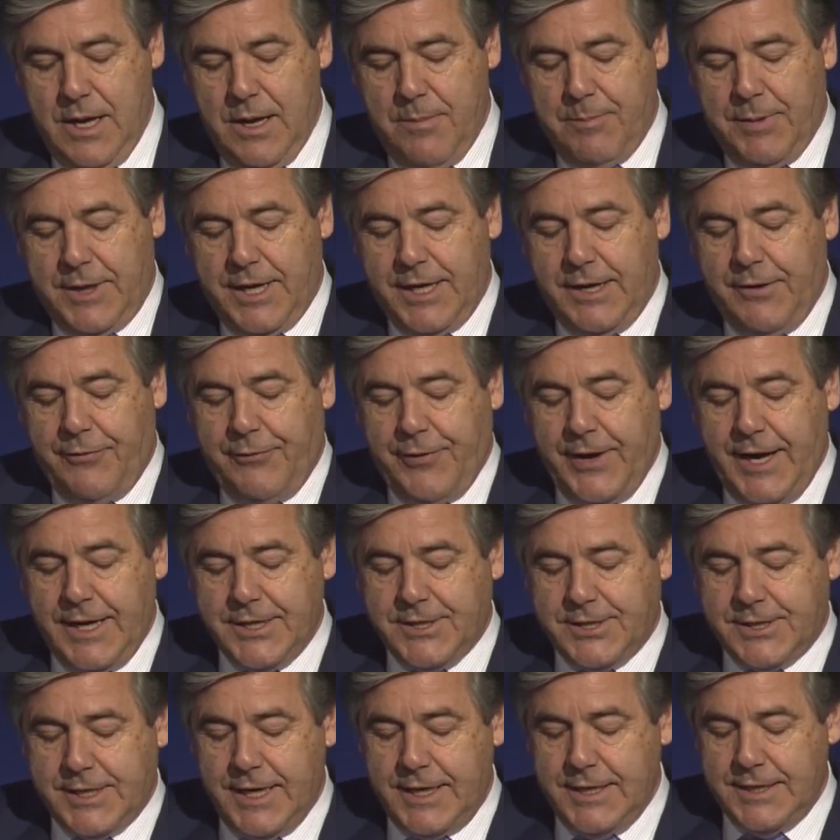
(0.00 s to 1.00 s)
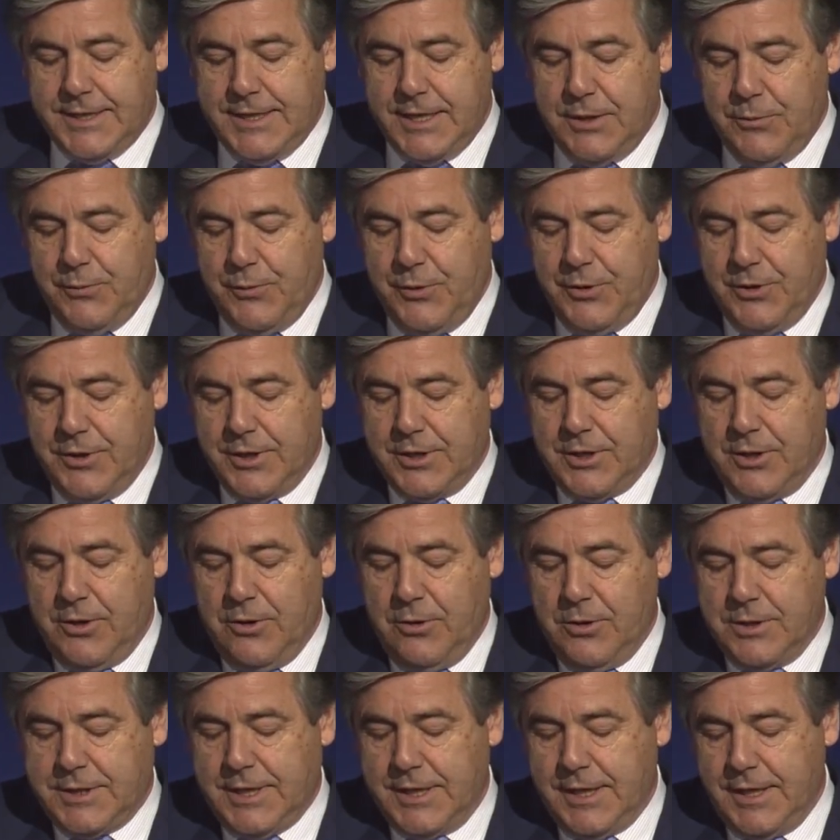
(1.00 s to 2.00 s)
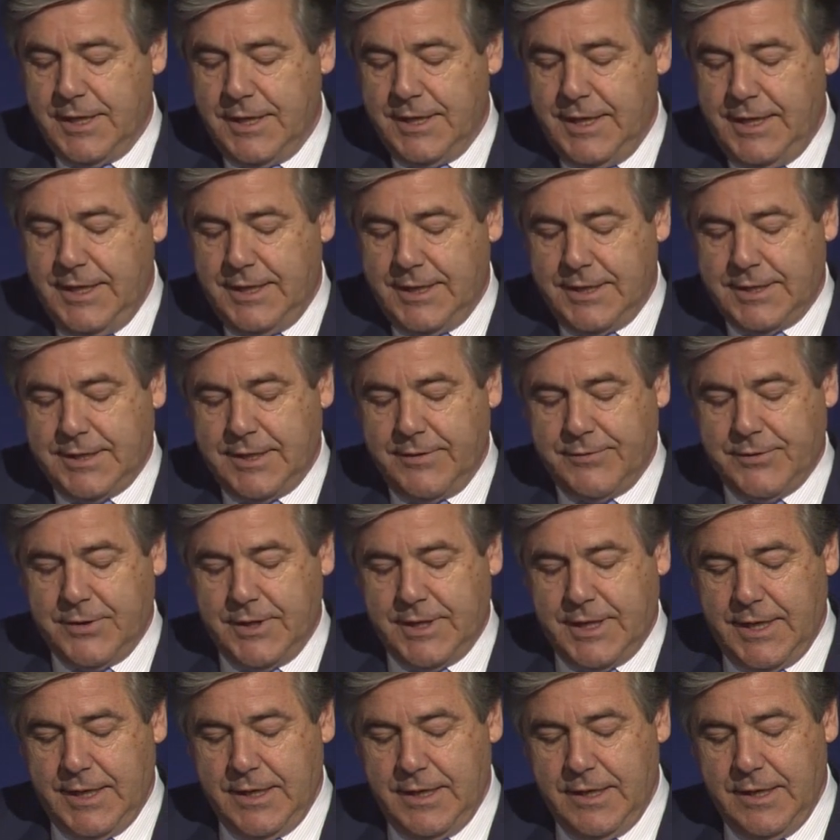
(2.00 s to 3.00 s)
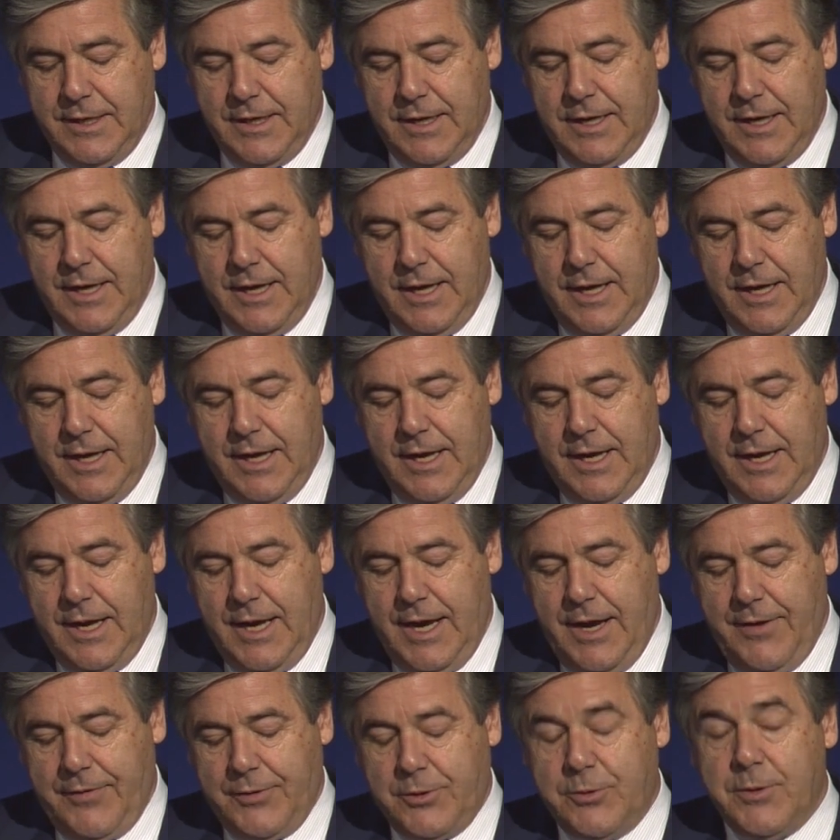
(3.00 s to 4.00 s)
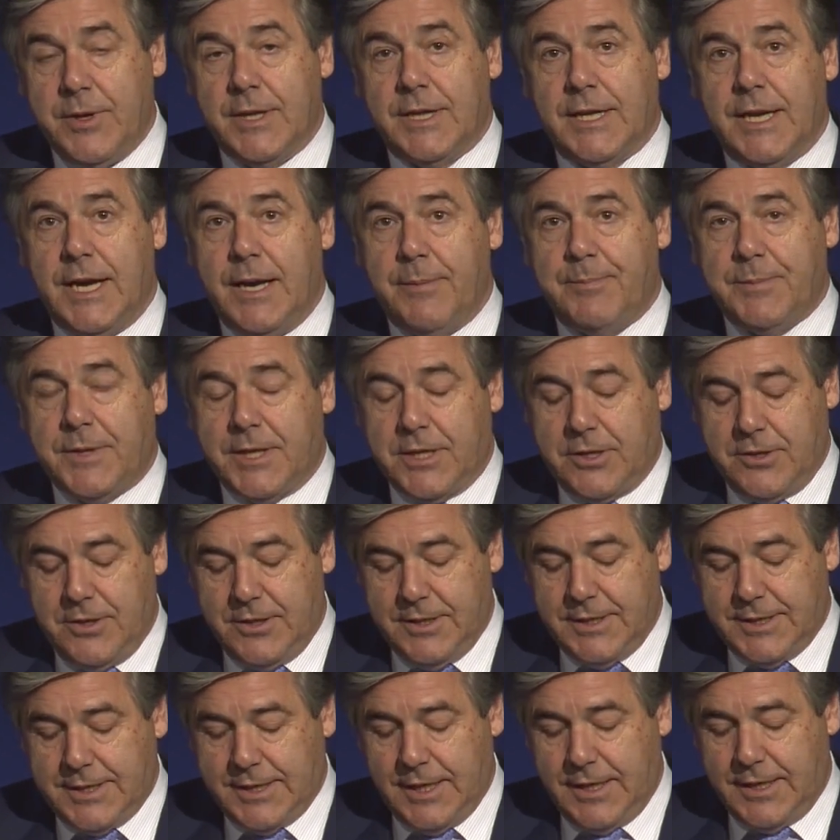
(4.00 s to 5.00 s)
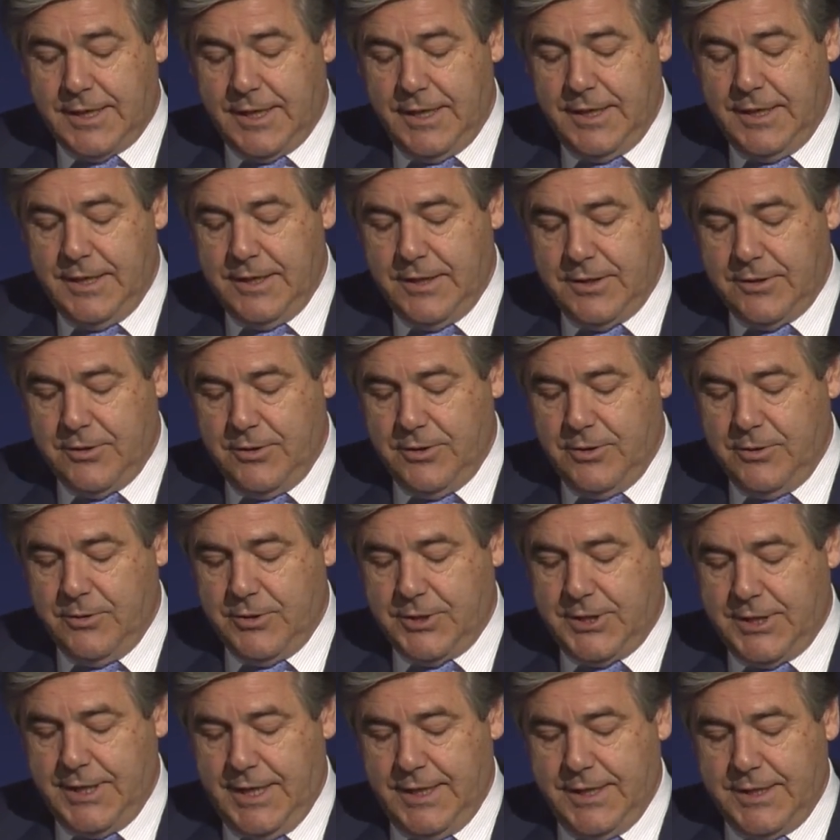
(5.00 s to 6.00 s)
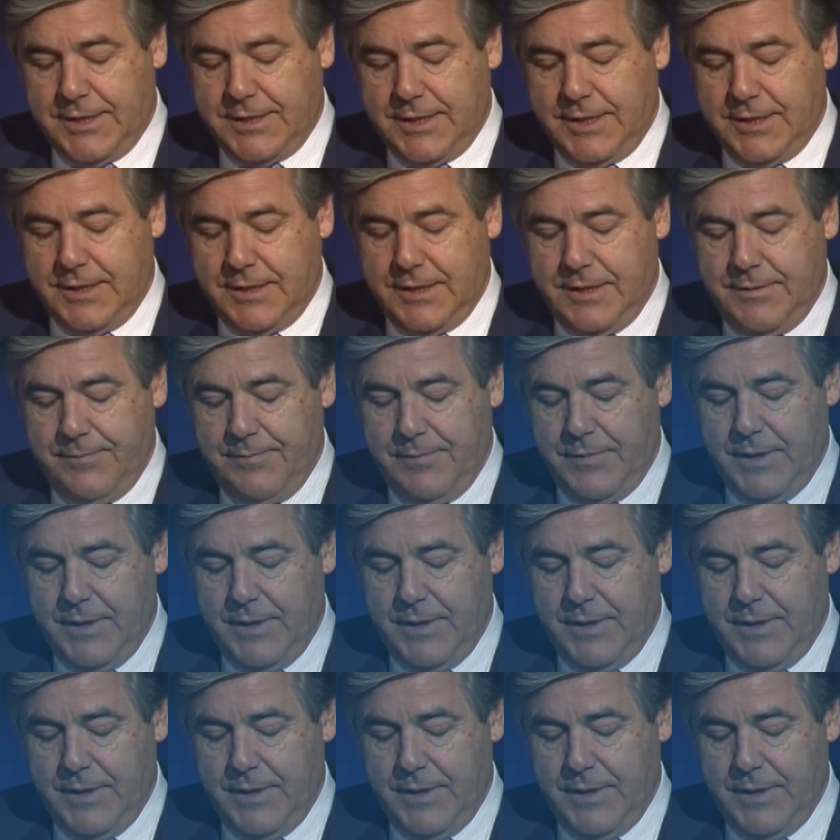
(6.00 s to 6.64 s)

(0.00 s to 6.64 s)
But in a fast changing world, also the leaders of today have to adapt constantly to new challenges.